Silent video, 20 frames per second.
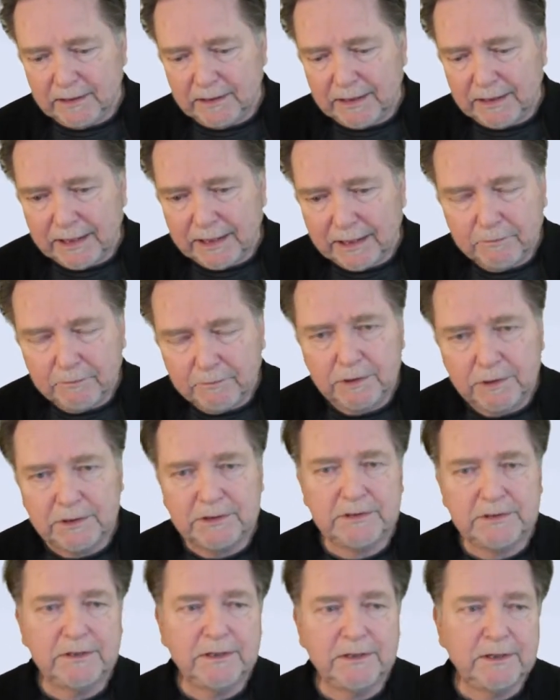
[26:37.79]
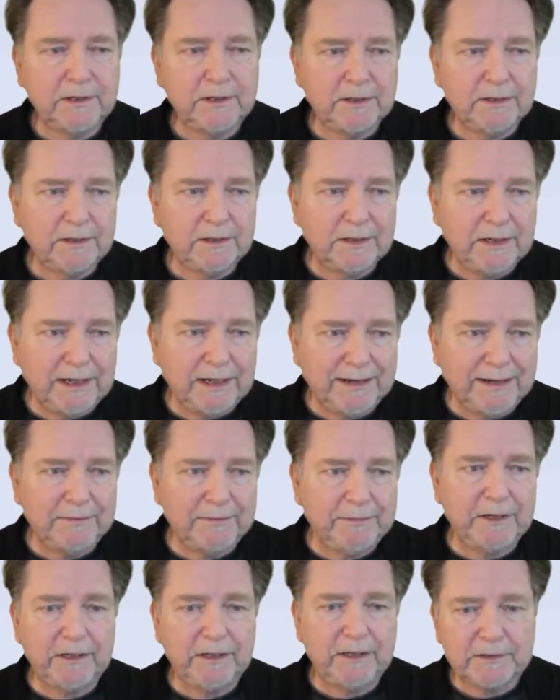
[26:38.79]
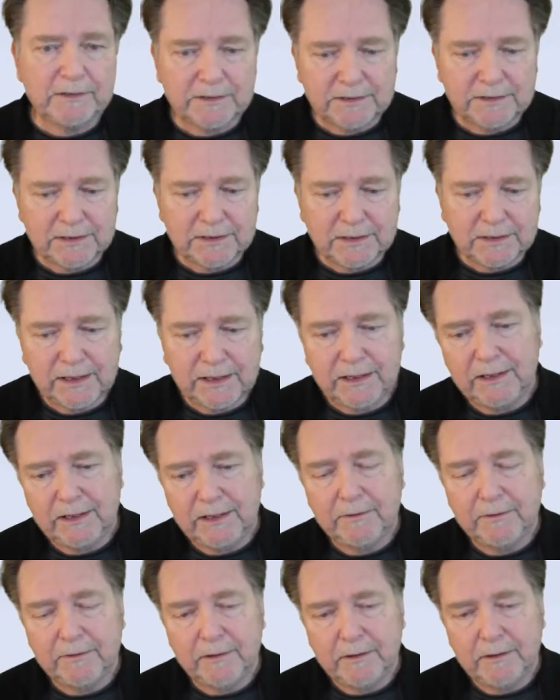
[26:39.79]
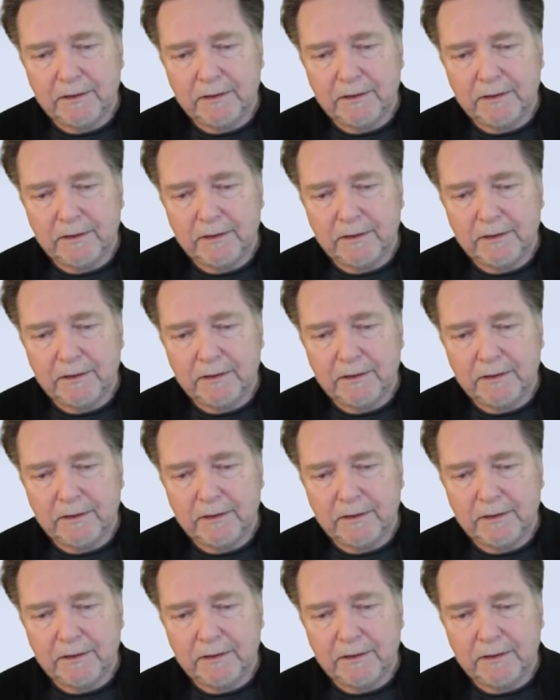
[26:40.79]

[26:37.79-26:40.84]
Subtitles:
outputs that happen in society